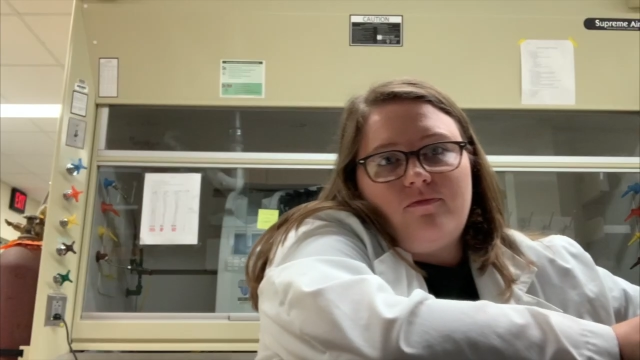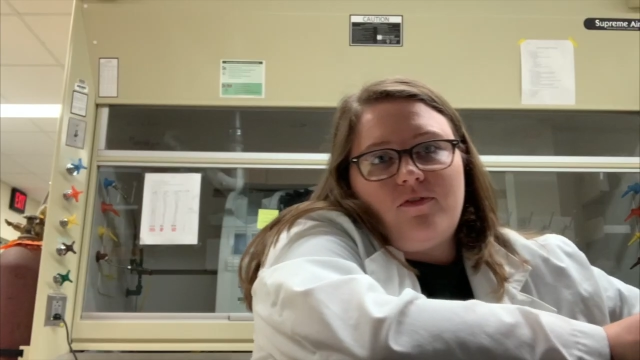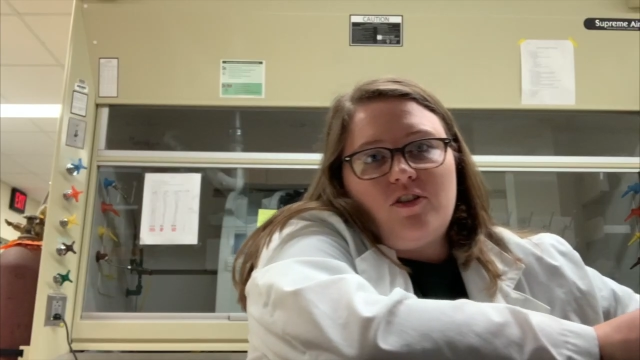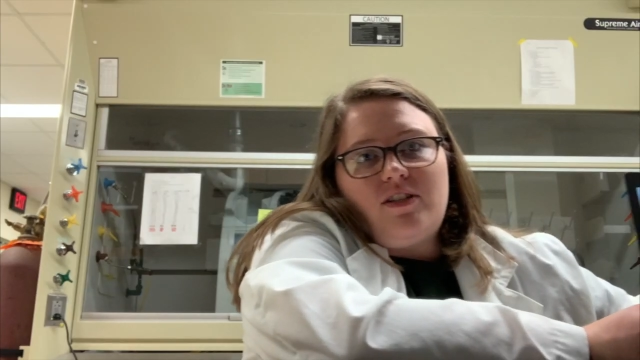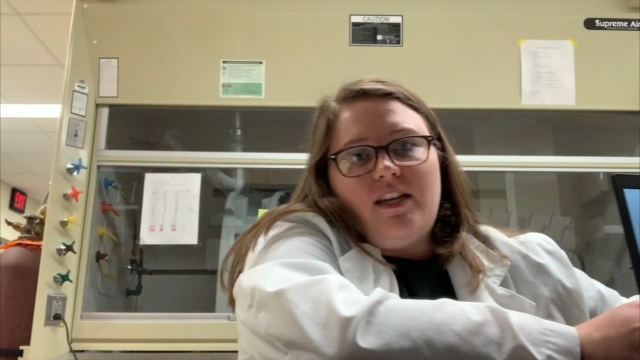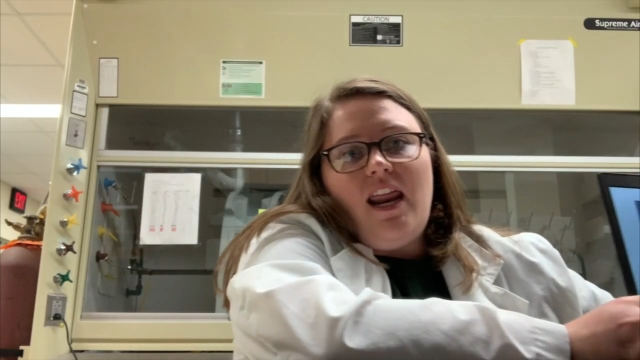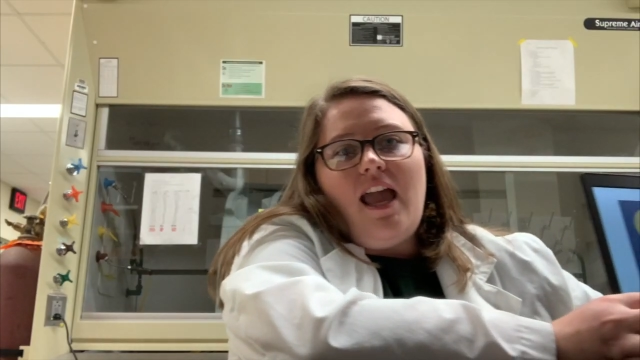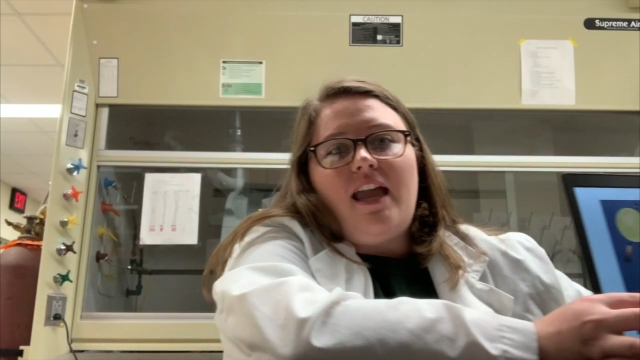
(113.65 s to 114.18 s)
For
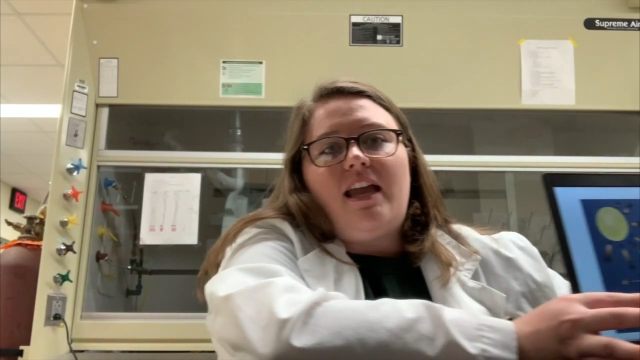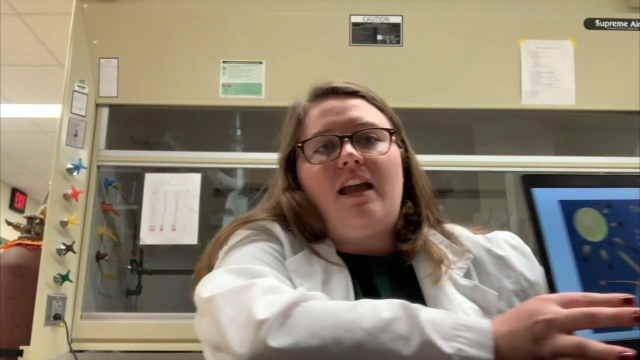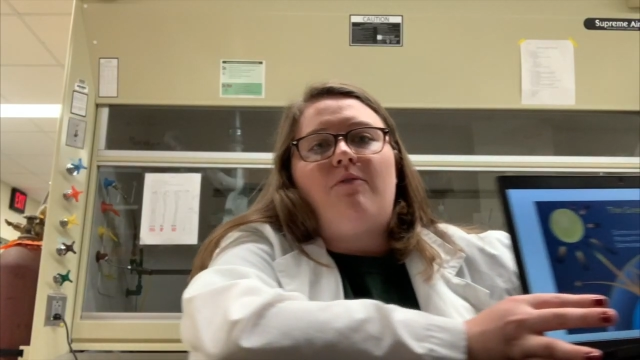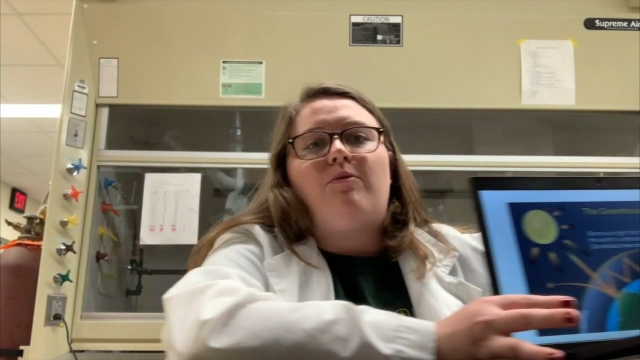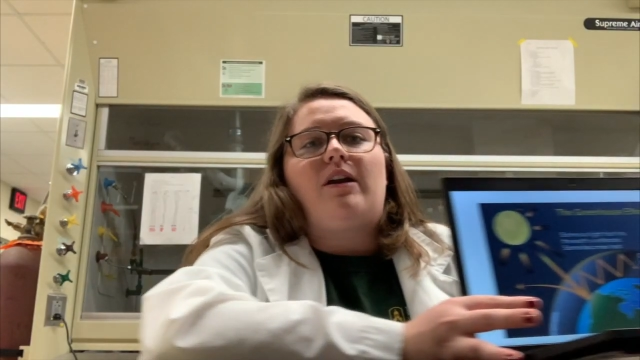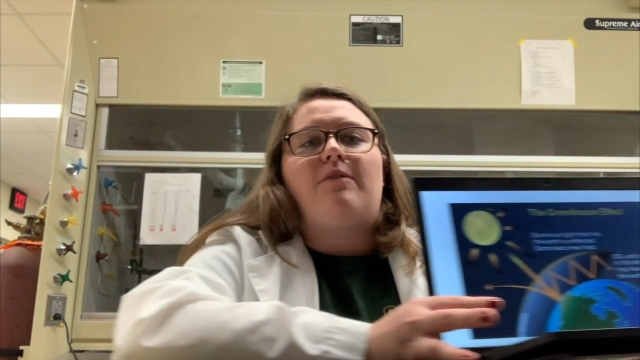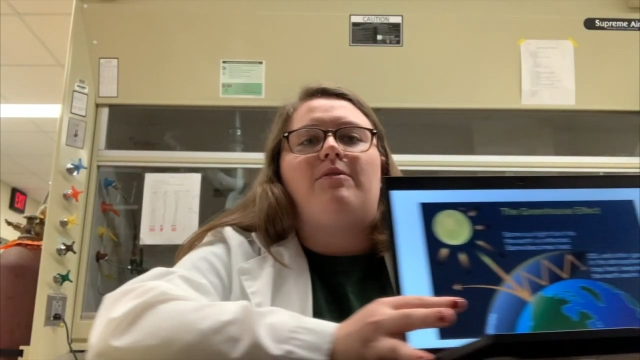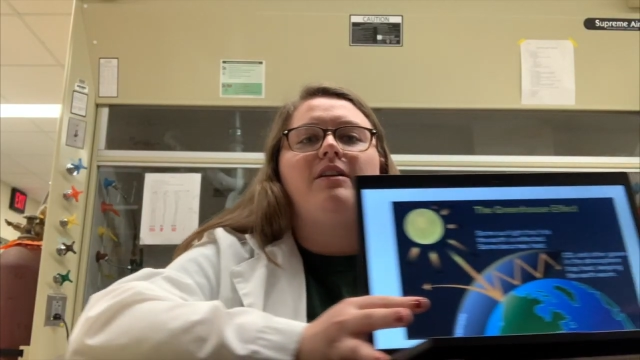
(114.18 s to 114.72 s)
today,
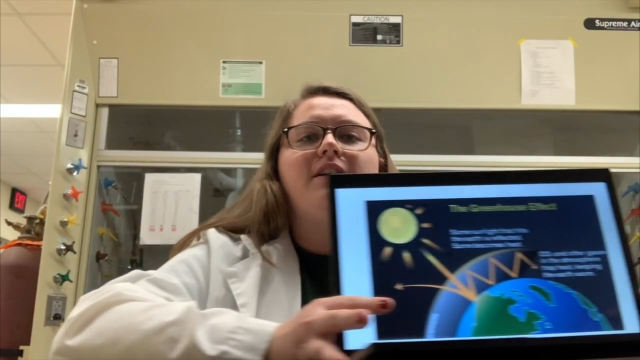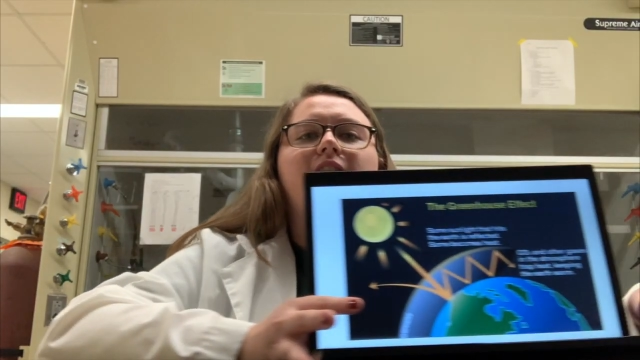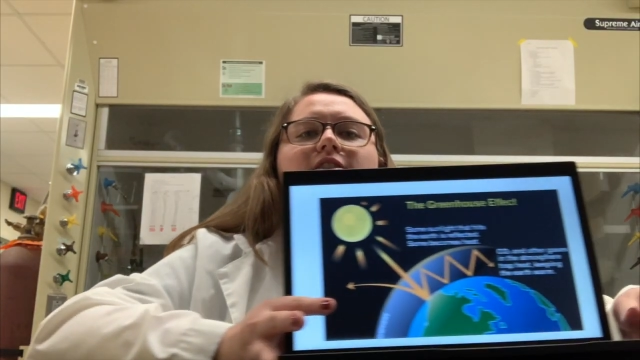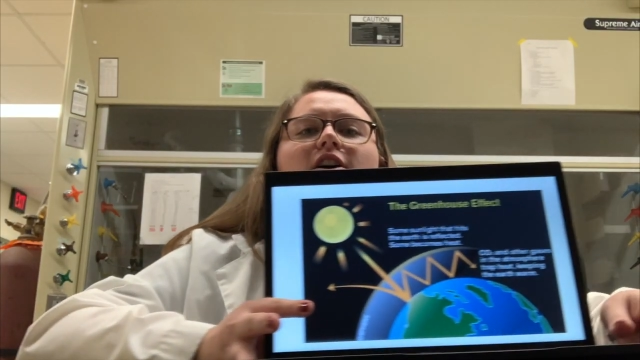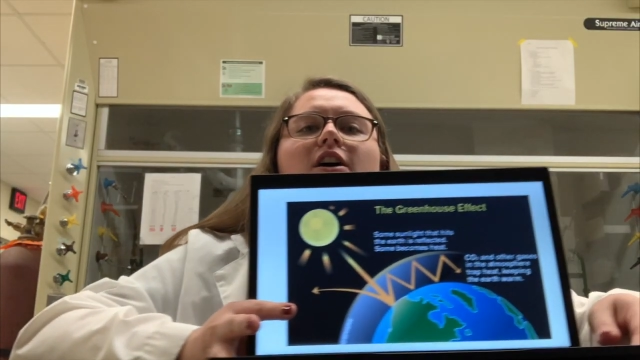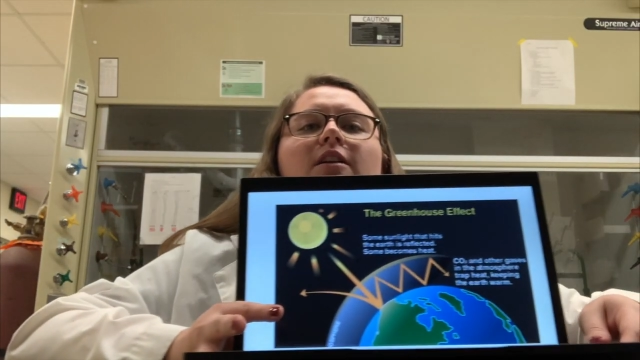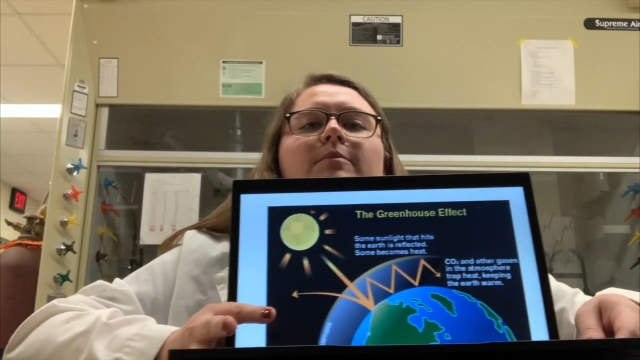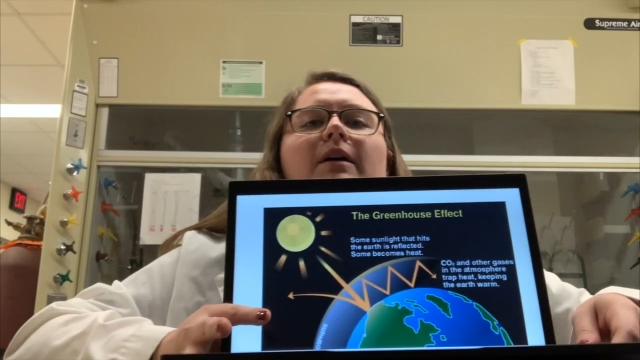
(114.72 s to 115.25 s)
what I wanted
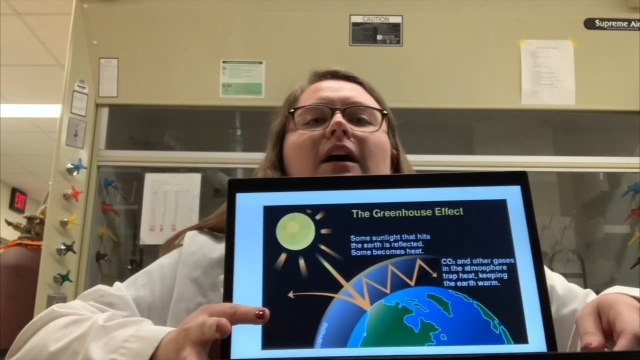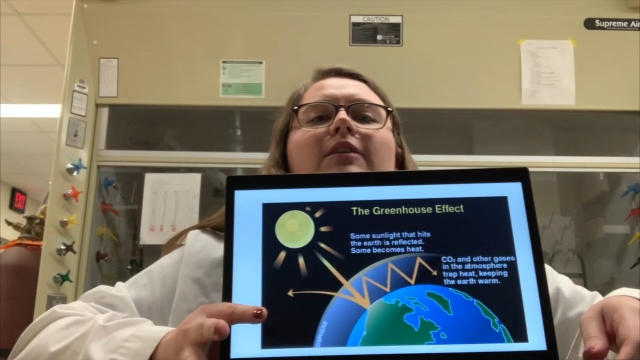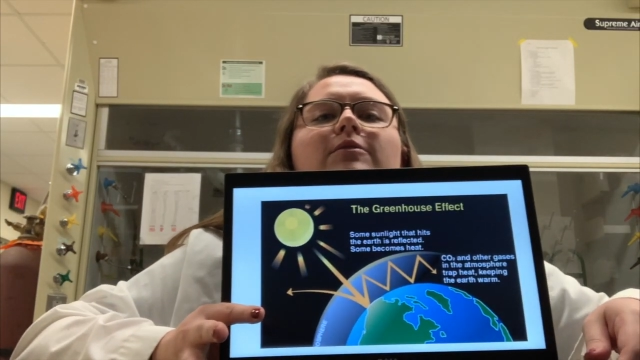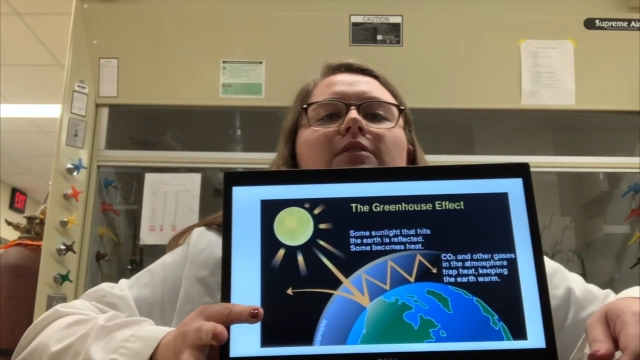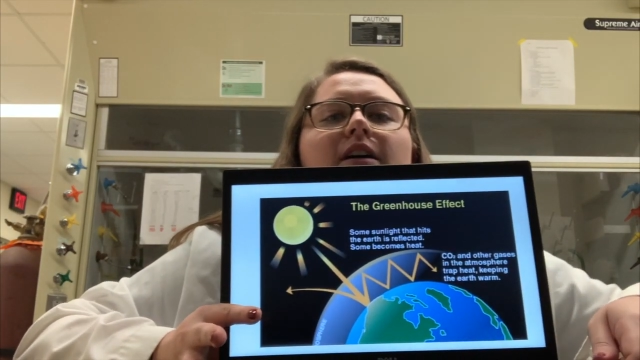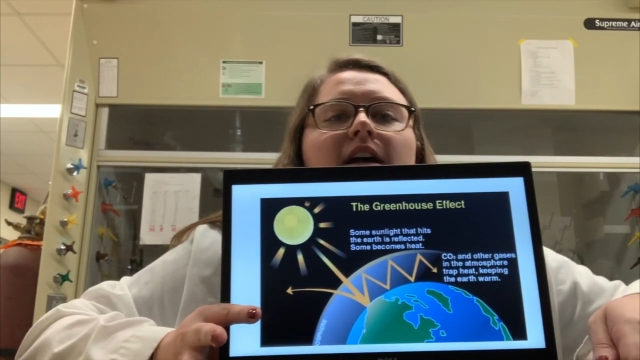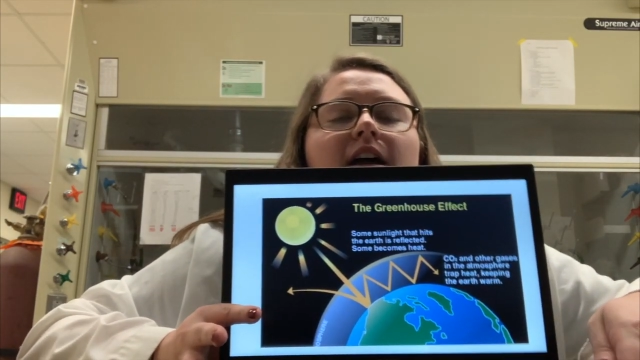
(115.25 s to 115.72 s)
to talk about